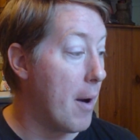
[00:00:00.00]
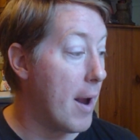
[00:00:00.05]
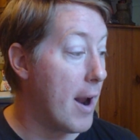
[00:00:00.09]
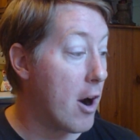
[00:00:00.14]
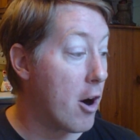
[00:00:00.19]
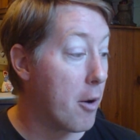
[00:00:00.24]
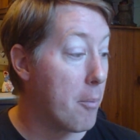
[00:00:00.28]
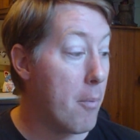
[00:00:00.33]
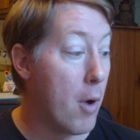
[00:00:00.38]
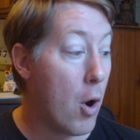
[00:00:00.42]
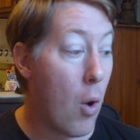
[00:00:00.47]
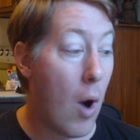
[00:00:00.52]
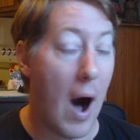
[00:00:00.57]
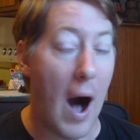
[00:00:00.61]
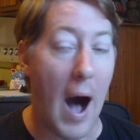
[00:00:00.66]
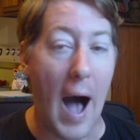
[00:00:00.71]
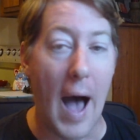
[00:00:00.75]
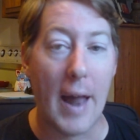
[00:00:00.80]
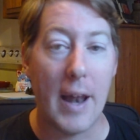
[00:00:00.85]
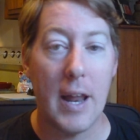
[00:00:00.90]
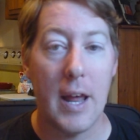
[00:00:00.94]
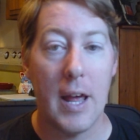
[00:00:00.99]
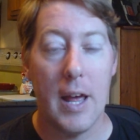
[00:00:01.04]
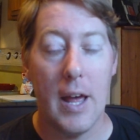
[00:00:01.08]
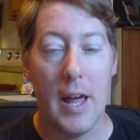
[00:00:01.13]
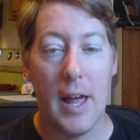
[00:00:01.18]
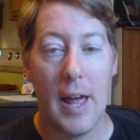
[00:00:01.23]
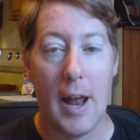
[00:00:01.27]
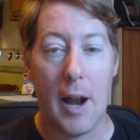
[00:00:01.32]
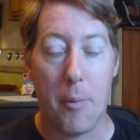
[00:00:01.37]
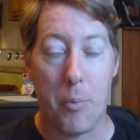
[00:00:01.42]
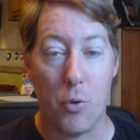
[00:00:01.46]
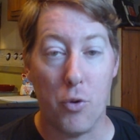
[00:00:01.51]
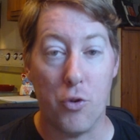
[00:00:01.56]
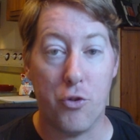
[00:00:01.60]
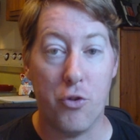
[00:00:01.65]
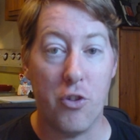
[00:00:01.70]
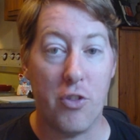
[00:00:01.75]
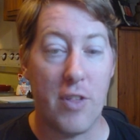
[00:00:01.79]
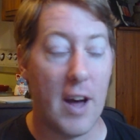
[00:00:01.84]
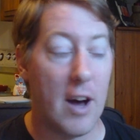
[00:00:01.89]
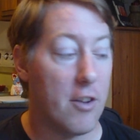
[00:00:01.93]
Eric Mohat, April of
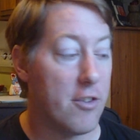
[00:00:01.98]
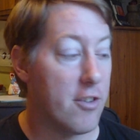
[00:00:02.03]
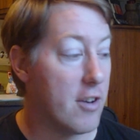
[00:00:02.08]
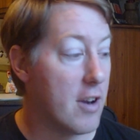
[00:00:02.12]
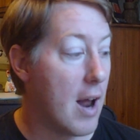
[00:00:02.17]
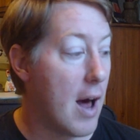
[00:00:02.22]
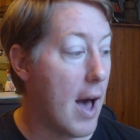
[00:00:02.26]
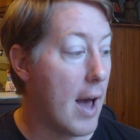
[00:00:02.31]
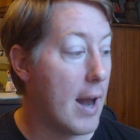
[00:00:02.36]
2009.